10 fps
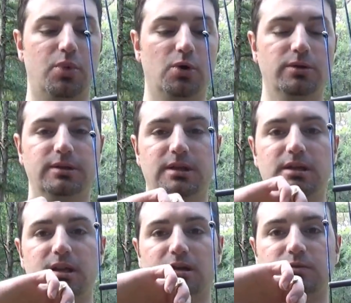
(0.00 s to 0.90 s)
pulling the
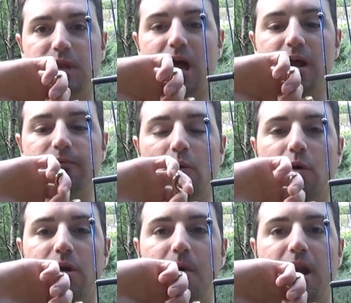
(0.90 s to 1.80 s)
index without having to
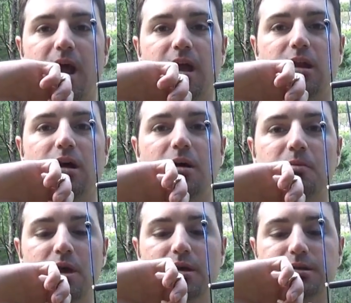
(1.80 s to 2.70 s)
worry about it hanging up.
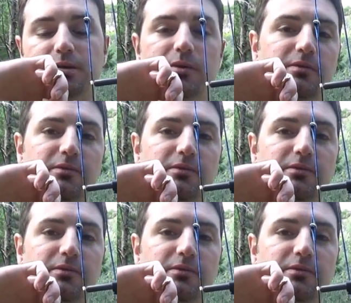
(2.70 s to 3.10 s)
So even